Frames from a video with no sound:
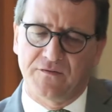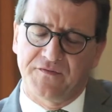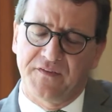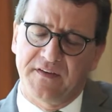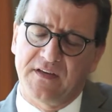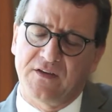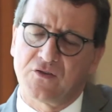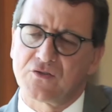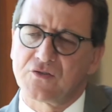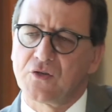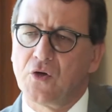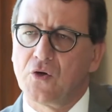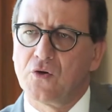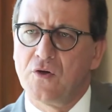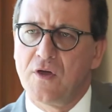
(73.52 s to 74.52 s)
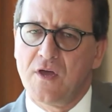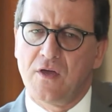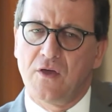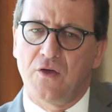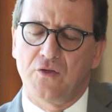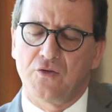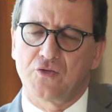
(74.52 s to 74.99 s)
or 50 years ago,
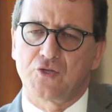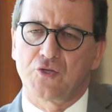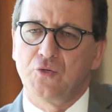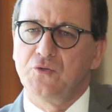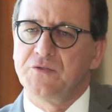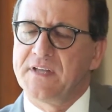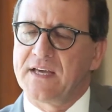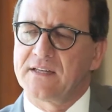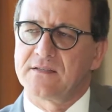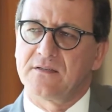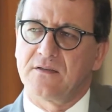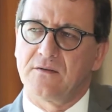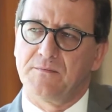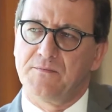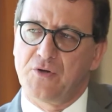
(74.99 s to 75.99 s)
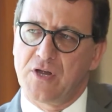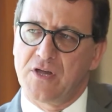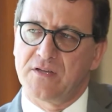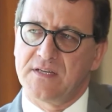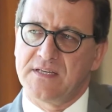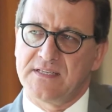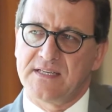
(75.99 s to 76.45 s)
understood that a
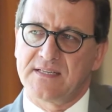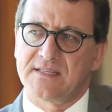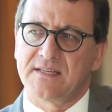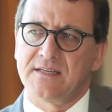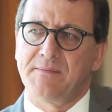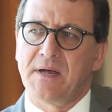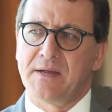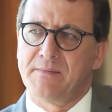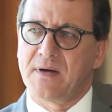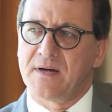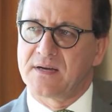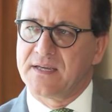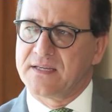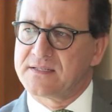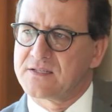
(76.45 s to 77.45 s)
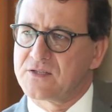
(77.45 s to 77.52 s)
brand is necessary by market.